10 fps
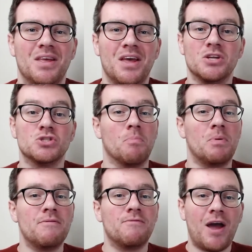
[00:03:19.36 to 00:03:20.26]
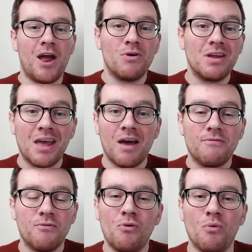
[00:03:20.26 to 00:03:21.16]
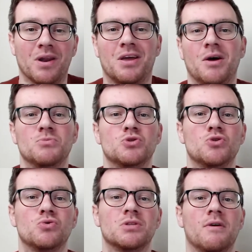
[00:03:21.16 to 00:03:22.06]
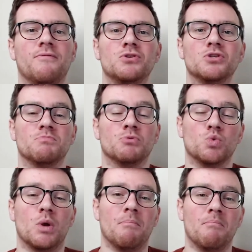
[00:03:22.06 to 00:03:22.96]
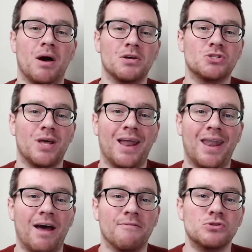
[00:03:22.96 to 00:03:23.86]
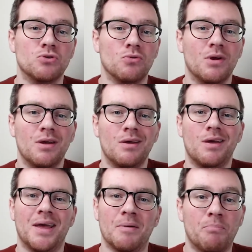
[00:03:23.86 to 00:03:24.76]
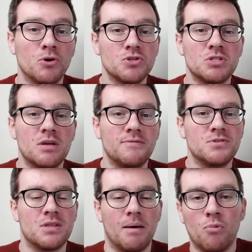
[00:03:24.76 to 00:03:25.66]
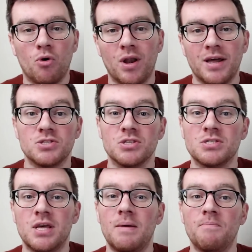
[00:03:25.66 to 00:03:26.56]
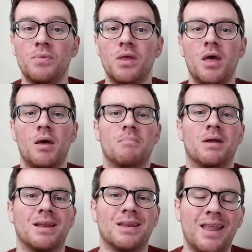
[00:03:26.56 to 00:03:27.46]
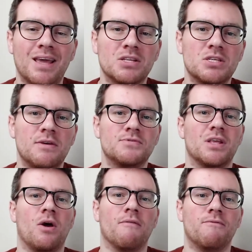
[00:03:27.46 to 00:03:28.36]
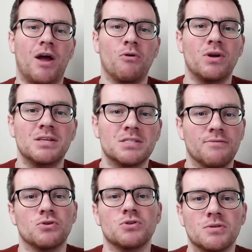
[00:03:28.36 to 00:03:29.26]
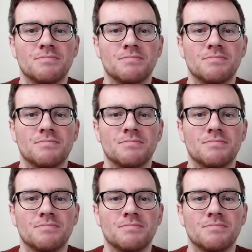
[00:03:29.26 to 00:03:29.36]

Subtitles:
So be very careful when it comes to the difference between must and have to. In positives, they're more or less the same, but in negatives, they are very different.